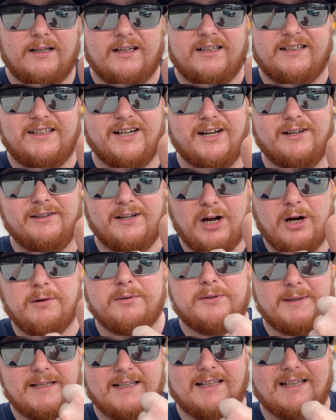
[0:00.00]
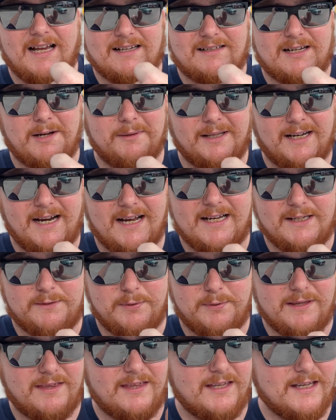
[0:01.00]
you know, helped me in the last couple of days
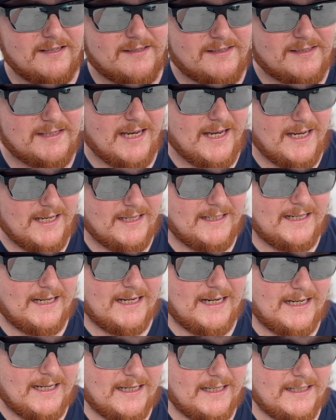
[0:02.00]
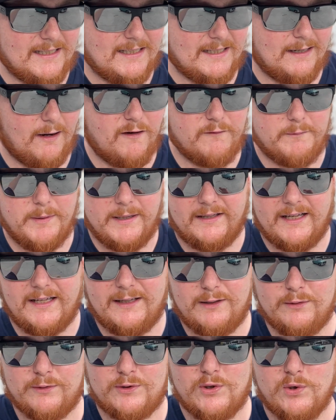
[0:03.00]
with this, and I've been their
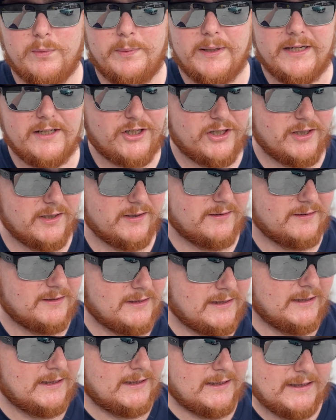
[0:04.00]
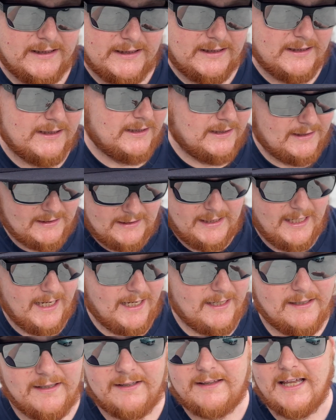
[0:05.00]
little tool bitch, and
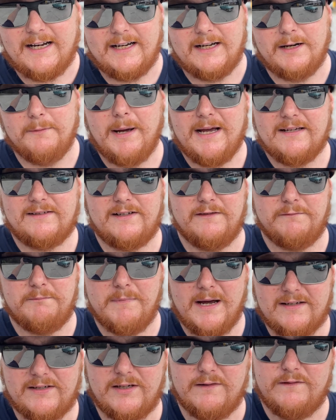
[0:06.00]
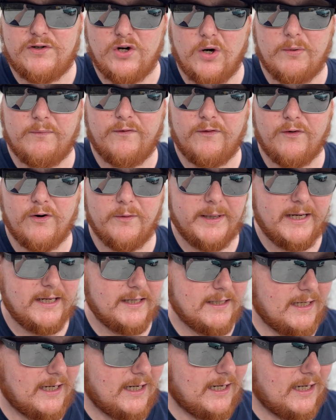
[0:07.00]
yeah, they did a massive job for me.
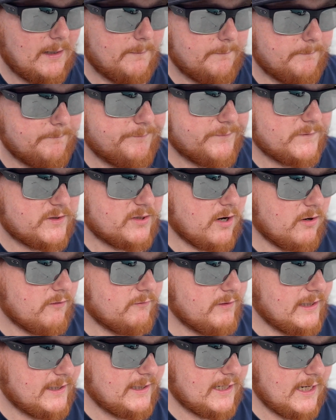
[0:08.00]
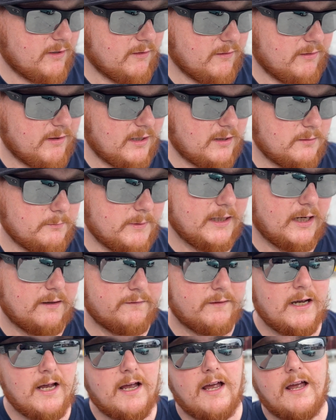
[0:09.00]
So I really cannot thank them enough,
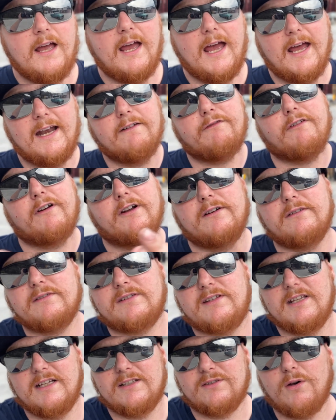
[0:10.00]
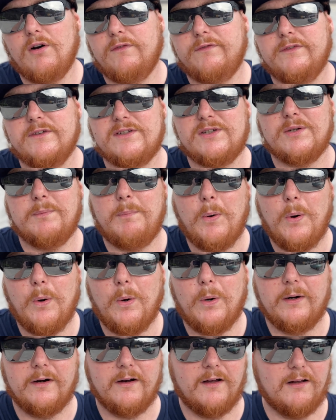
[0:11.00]
and everyone else that's offered
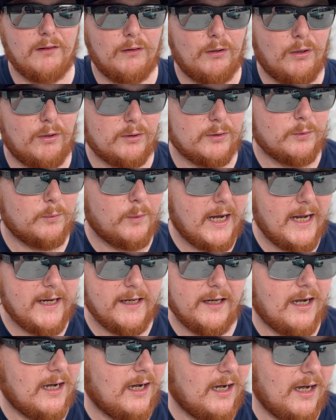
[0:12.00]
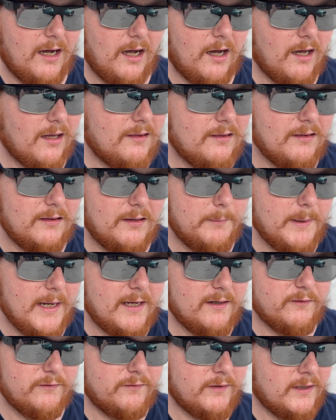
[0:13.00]
support along the way. The
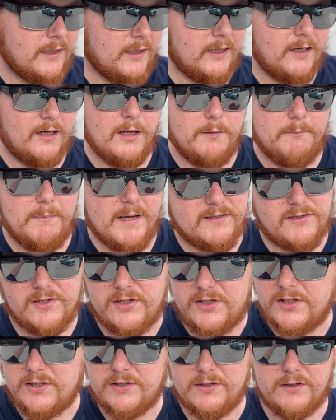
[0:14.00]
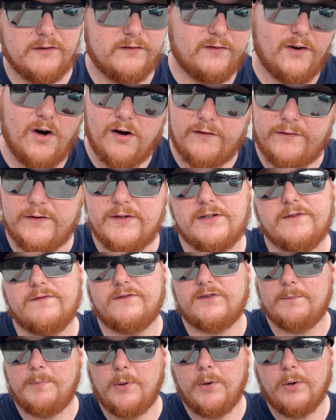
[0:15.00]
amount of messages of offers of
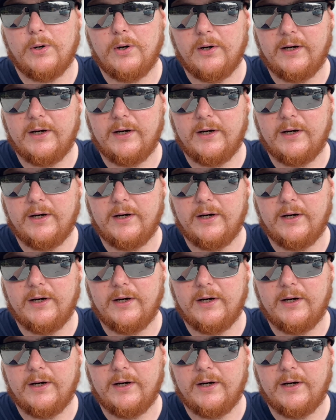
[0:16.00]
support